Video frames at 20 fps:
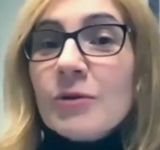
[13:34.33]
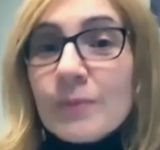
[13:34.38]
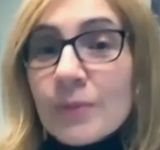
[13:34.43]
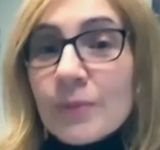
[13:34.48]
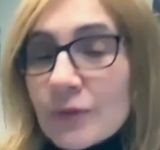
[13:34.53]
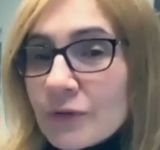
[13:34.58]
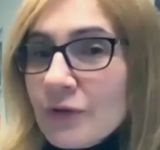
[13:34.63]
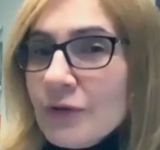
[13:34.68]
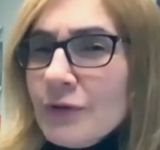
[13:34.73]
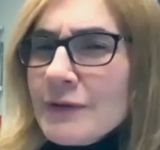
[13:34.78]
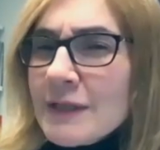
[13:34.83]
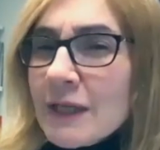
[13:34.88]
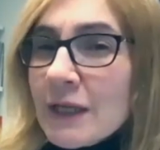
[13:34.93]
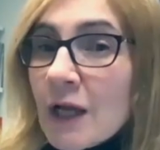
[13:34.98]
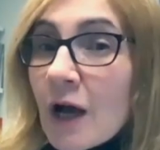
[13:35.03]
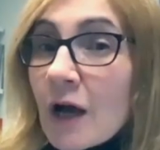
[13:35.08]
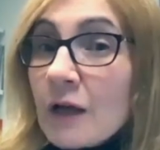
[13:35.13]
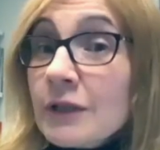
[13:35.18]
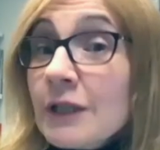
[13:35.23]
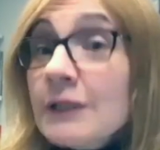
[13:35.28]
producing
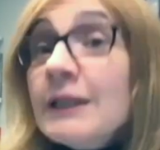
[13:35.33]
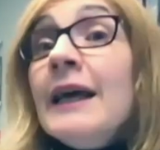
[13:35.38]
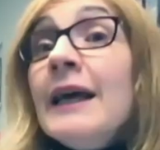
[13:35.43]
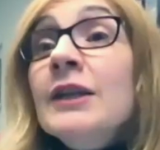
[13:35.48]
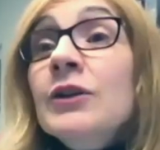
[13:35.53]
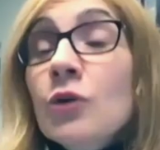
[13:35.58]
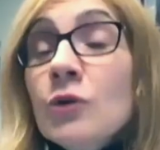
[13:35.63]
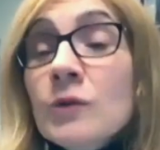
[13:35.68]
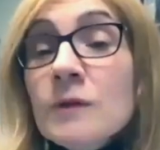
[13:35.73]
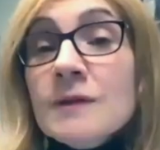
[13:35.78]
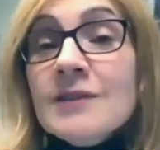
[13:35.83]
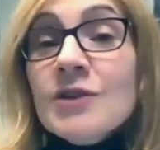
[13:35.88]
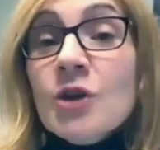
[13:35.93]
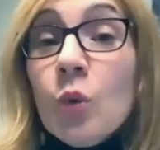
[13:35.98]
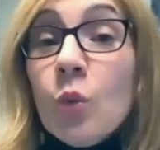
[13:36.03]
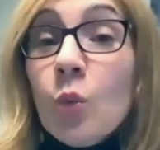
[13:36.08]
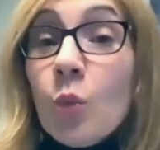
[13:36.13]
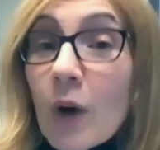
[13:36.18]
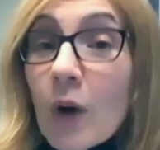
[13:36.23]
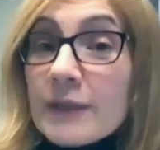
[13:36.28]
content and also
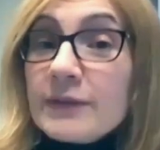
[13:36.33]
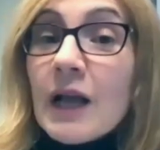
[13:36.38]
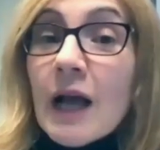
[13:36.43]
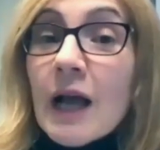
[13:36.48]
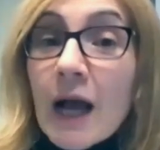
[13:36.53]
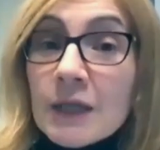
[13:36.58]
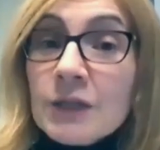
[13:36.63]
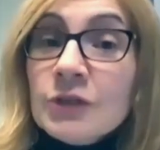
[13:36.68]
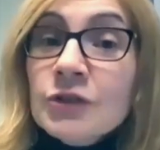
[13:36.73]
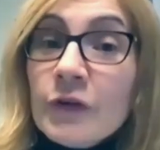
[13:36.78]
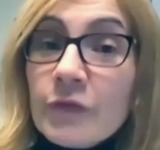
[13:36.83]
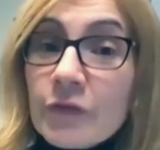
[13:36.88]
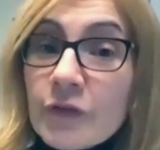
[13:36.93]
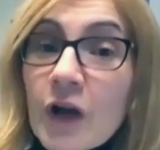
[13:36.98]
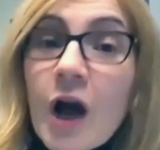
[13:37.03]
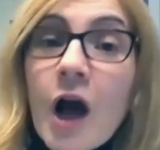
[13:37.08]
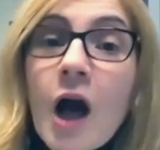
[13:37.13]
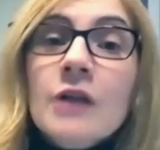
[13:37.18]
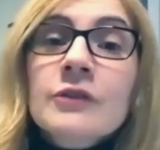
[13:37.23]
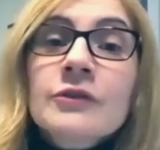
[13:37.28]
what kind of
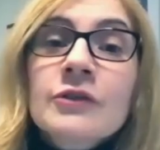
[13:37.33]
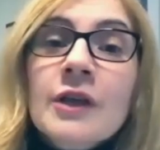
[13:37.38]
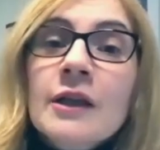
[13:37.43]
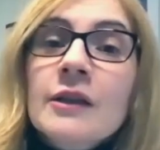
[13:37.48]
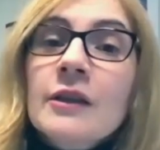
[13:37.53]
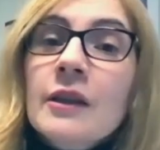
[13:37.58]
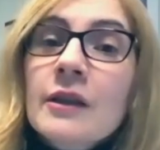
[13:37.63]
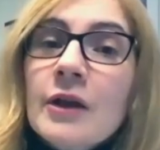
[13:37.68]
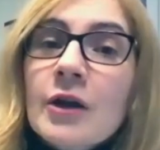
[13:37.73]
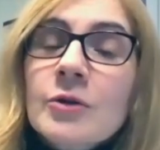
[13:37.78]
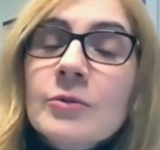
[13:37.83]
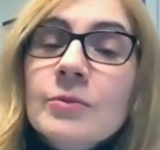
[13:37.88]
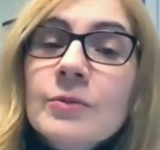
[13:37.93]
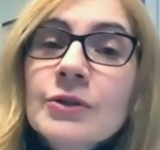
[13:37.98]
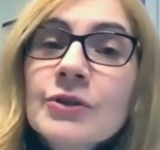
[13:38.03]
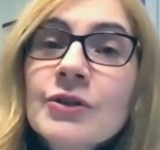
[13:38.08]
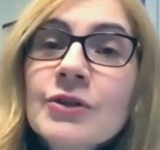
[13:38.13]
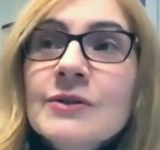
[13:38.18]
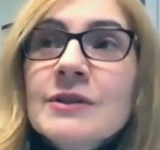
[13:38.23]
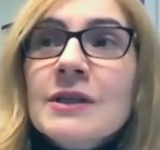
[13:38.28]
content they are
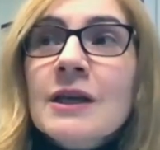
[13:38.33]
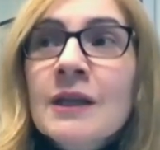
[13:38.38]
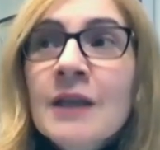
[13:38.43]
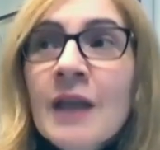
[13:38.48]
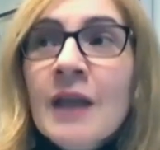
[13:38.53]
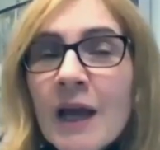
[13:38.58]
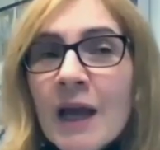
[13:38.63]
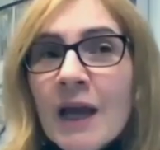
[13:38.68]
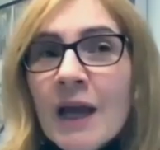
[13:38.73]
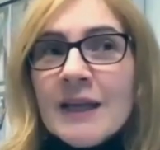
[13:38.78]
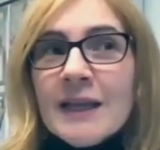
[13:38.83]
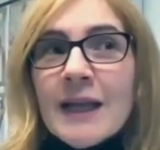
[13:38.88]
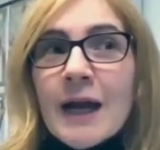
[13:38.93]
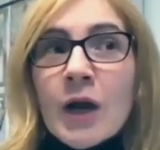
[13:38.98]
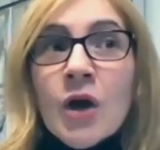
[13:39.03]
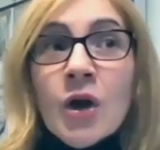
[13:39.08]
producing. Now,